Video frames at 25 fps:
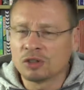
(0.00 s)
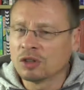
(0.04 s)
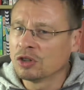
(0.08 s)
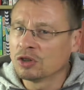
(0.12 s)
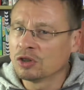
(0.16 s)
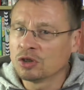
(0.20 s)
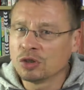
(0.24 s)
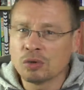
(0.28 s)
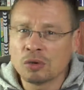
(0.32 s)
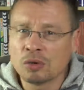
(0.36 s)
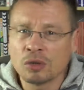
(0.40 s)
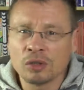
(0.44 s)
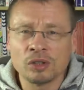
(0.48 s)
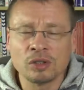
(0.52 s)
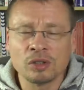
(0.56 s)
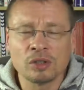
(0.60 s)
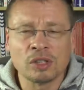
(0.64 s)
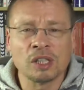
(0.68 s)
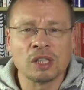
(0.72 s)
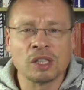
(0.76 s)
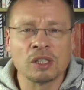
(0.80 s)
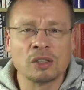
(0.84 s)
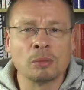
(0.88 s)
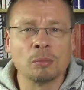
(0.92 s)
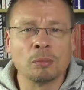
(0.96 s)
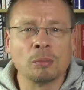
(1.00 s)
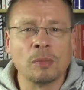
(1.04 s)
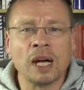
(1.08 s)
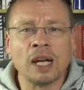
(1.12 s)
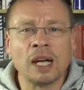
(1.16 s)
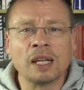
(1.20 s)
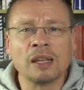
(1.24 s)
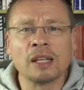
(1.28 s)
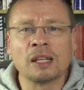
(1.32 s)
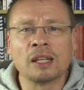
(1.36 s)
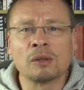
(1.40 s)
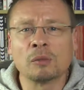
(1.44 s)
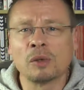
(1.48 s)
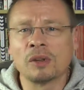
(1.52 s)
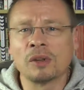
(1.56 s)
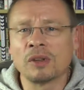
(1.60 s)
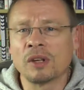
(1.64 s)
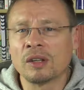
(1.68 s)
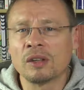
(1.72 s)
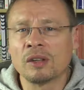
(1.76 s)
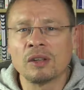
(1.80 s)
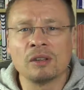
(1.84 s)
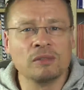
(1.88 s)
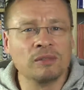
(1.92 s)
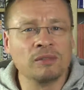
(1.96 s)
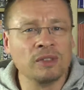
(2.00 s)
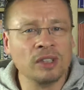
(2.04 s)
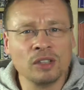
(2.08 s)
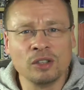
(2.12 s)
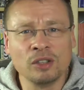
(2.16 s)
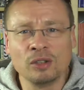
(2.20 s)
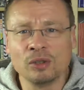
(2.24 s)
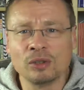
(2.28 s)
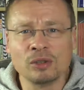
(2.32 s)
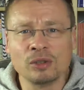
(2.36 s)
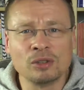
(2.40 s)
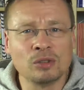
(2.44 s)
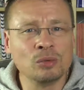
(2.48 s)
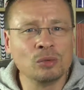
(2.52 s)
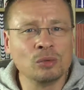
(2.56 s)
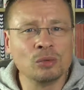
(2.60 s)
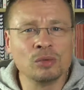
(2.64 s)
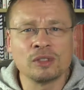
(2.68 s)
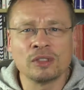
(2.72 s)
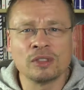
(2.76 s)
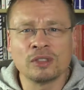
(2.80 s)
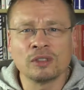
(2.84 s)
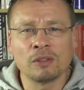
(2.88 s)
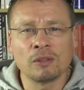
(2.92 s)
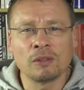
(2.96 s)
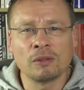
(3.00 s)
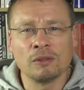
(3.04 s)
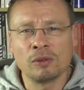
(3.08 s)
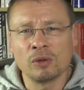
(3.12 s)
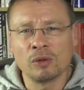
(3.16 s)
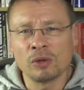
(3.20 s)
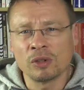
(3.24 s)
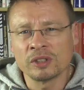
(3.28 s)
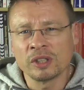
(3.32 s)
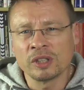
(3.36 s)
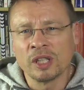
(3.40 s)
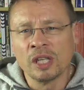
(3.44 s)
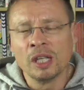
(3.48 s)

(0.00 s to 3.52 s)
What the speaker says: Sure, you can combine that with other video tools and so forth,